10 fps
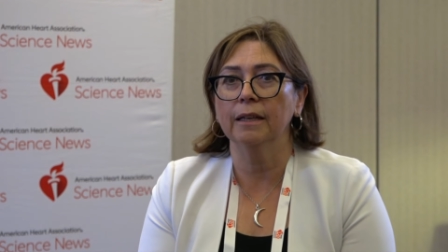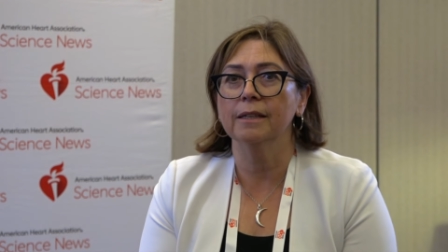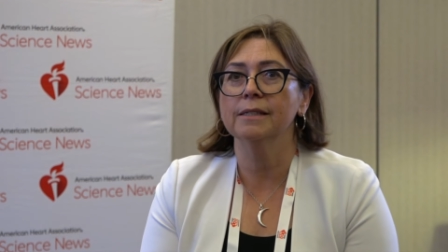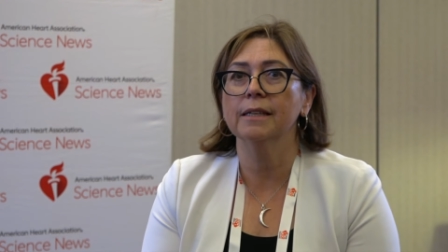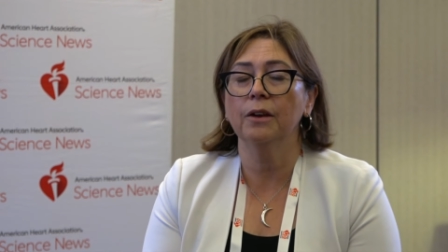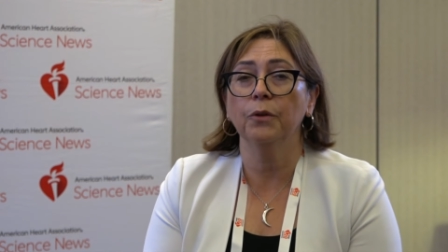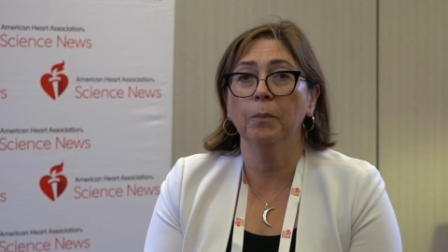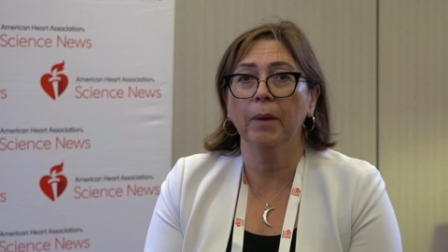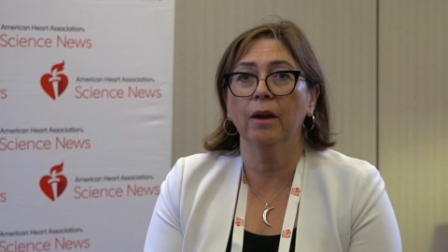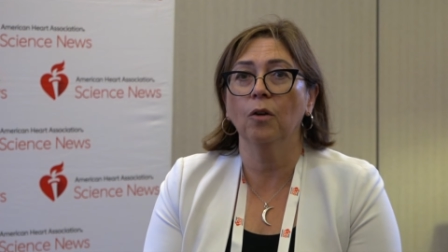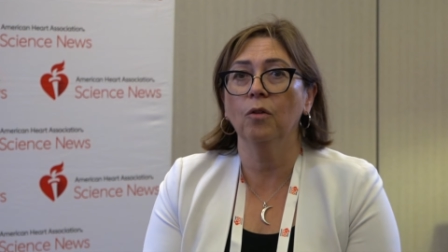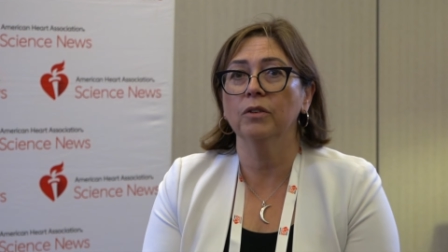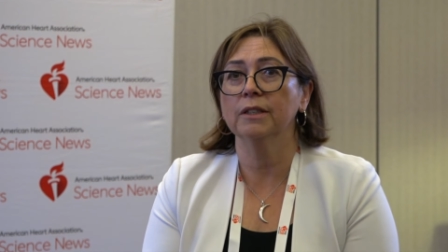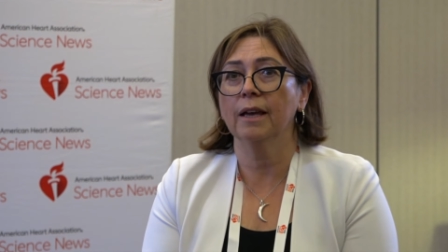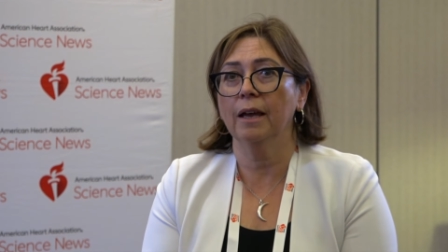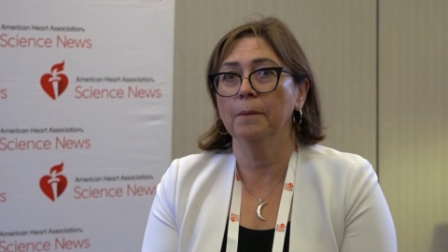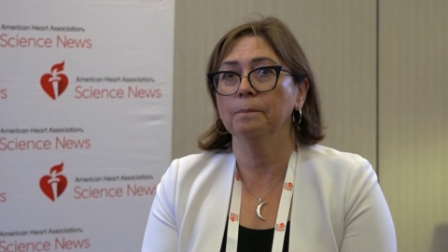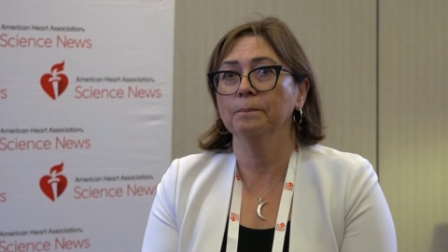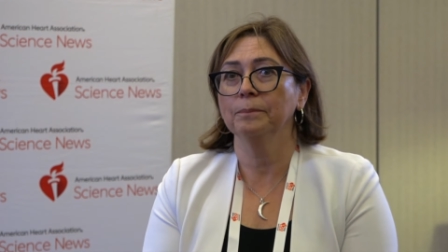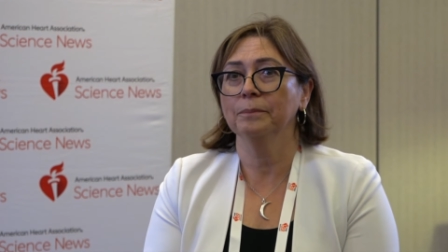resilience and repair over
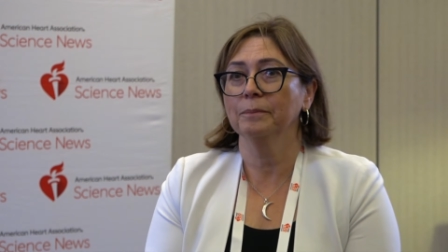time